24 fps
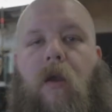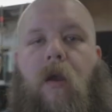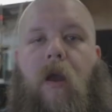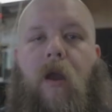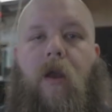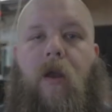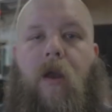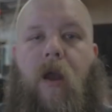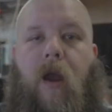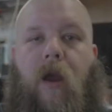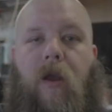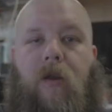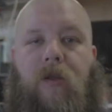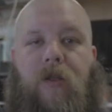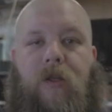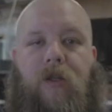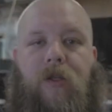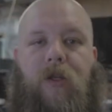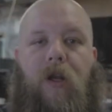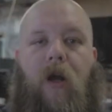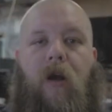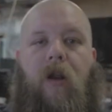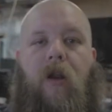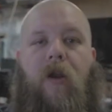Hey guys,
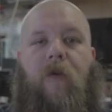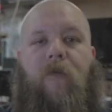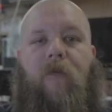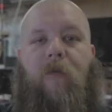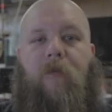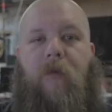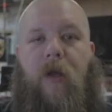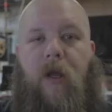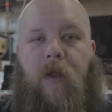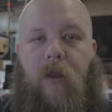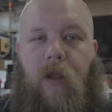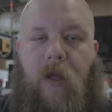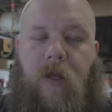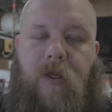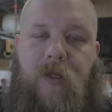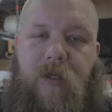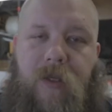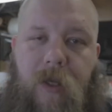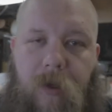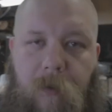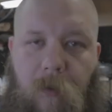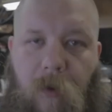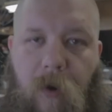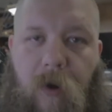John here from Deadlance
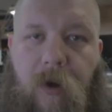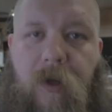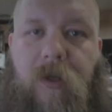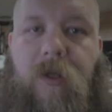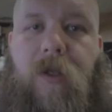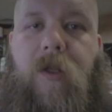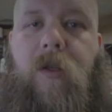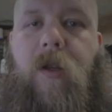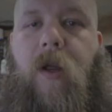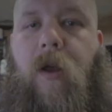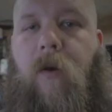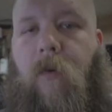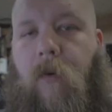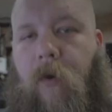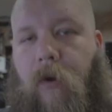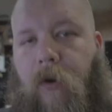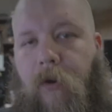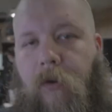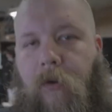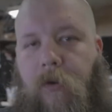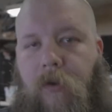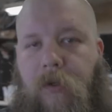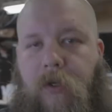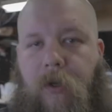Steamworks. Today I wanted
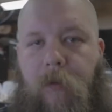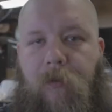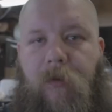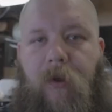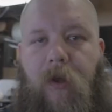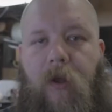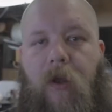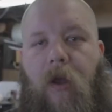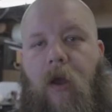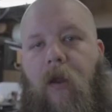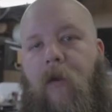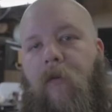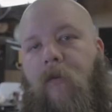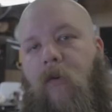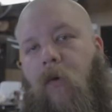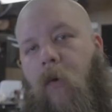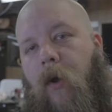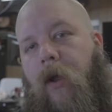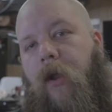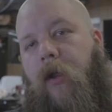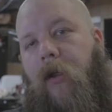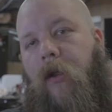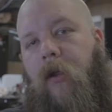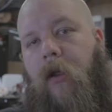to do something kind of
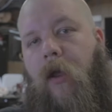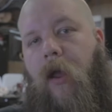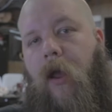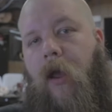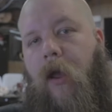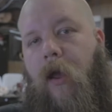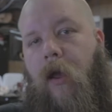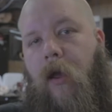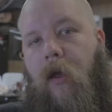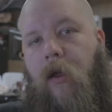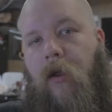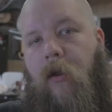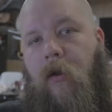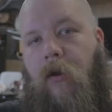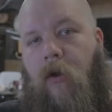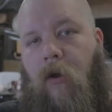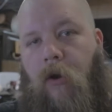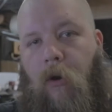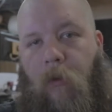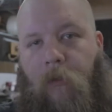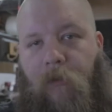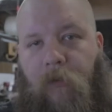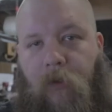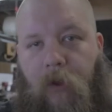quick and
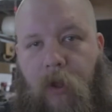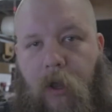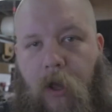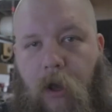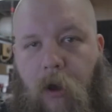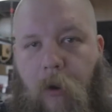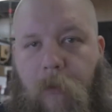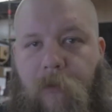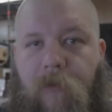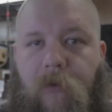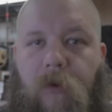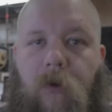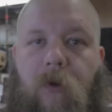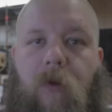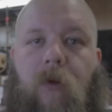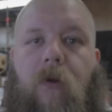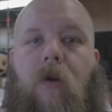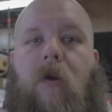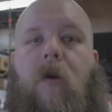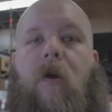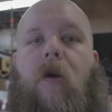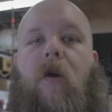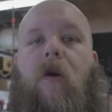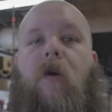hopefully helpful
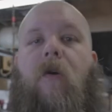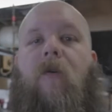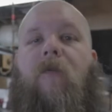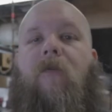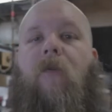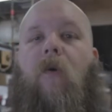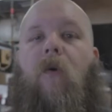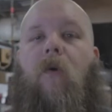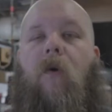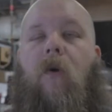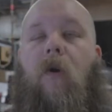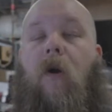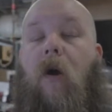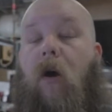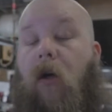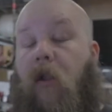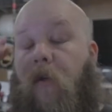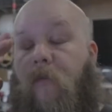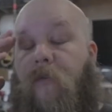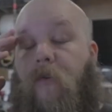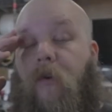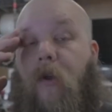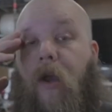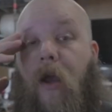for all
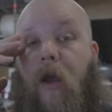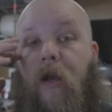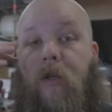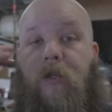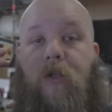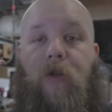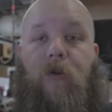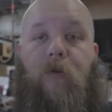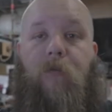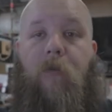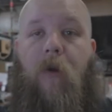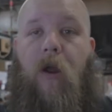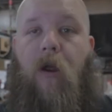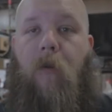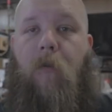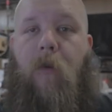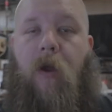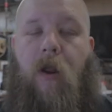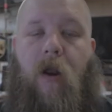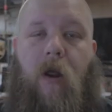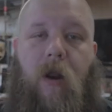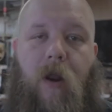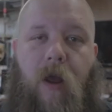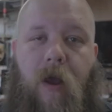of you guys who may or may
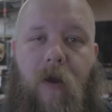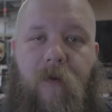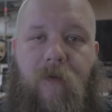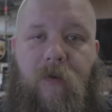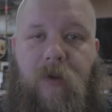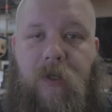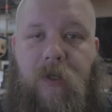not have